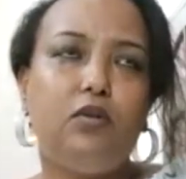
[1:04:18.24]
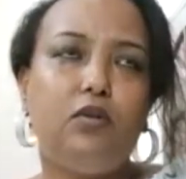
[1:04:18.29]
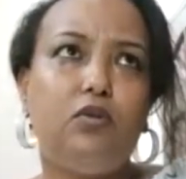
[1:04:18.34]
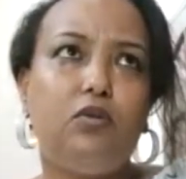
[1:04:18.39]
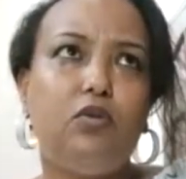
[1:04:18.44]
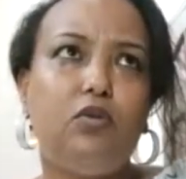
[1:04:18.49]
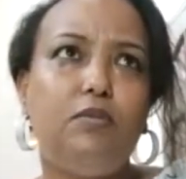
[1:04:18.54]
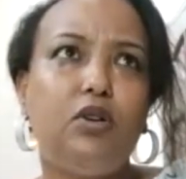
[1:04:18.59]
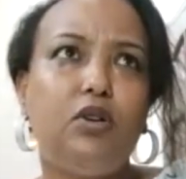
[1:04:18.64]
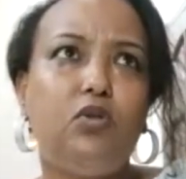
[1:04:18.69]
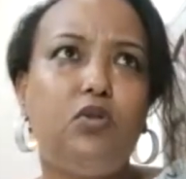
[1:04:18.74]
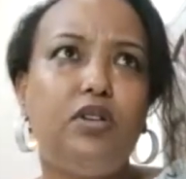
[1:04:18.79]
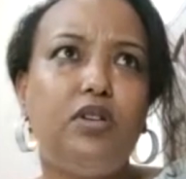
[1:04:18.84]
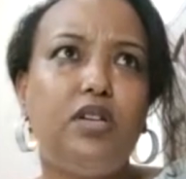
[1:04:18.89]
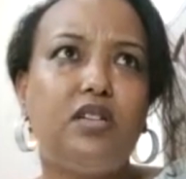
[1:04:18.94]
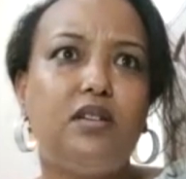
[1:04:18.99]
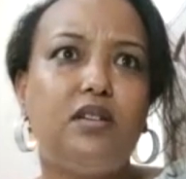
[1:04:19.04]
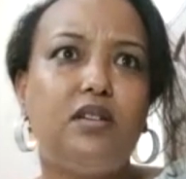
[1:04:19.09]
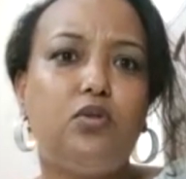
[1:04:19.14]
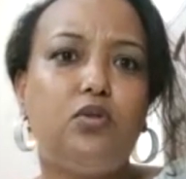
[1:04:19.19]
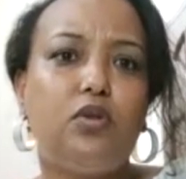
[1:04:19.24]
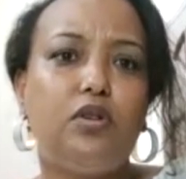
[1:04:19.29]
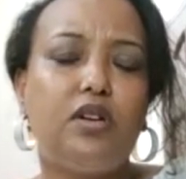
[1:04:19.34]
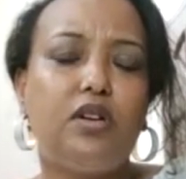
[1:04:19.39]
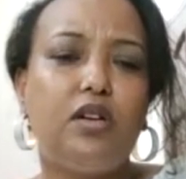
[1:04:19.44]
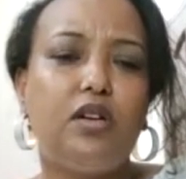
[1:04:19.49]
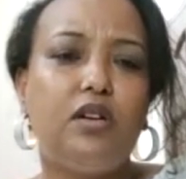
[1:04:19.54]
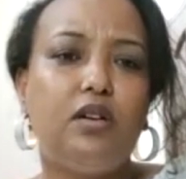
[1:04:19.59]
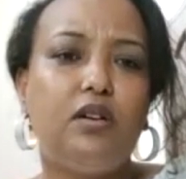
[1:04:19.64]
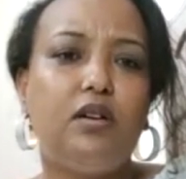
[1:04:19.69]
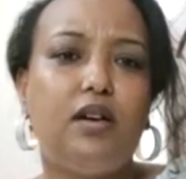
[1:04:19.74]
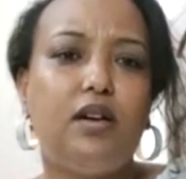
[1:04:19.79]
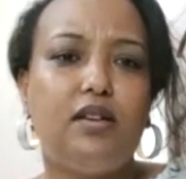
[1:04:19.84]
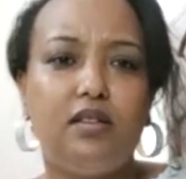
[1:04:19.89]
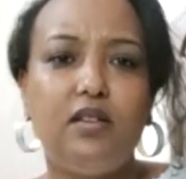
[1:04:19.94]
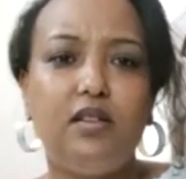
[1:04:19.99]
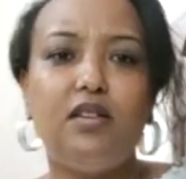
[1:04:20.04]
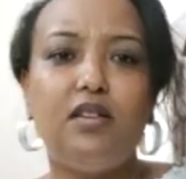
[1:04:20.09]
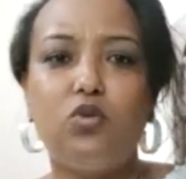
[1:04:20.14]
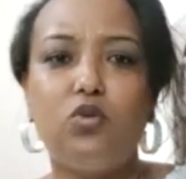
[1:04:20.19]
womenconnect.org. I
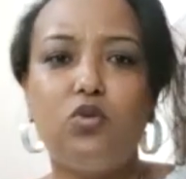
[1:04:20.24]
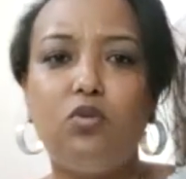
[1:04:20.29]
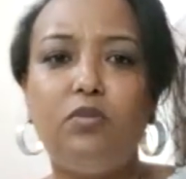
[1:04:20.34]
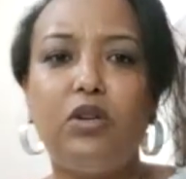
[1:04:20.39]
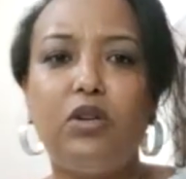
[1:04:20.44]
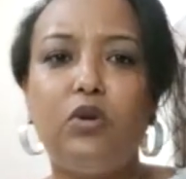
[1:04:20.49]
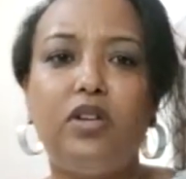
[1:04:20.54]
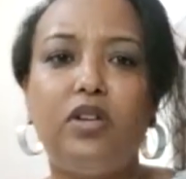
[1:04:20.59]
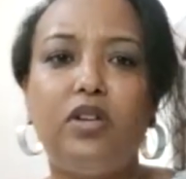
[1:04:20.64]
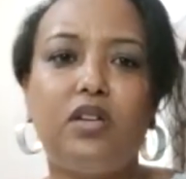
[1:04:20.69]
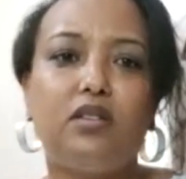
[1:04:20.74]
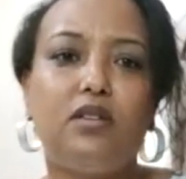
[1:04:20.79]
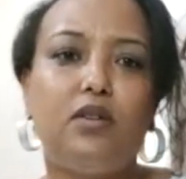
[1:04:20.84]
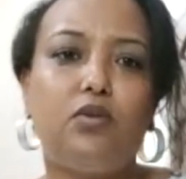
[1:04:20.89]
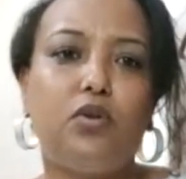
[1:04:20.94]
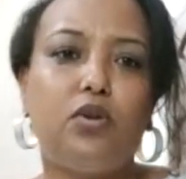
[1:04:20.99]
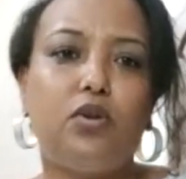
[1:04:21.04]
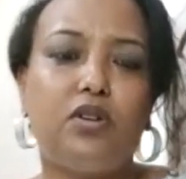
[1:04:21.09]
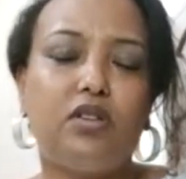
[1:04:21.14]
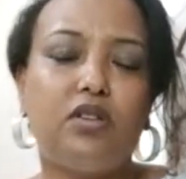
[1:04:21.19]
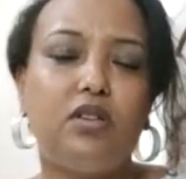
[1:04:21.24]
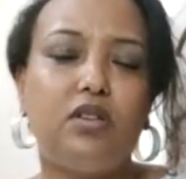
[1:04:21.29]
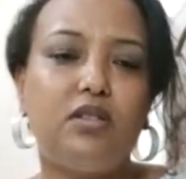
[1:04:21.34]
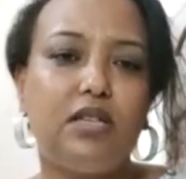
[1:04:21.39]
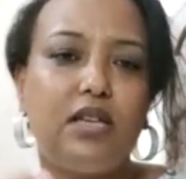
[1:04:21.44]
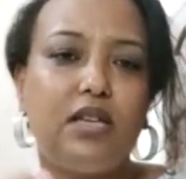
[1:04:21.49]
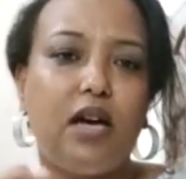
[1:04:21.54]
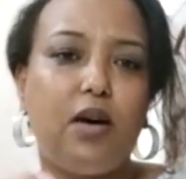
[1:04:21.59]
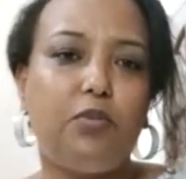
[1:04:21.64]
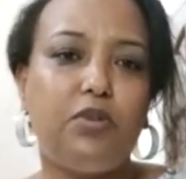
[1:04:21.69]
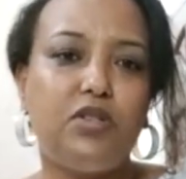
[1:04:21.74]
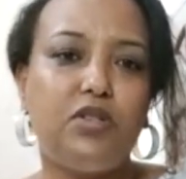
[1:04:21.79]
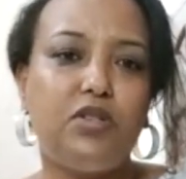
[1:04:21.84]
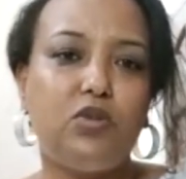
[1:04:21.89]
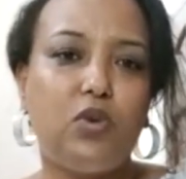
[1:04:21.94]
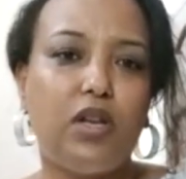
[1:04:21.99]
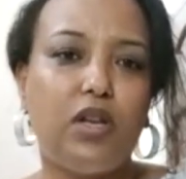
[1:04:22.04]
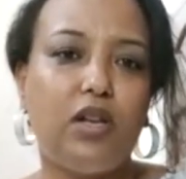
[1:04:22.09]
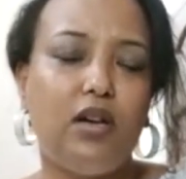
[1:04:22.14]
think it's womenconnect.org. There's an app as well.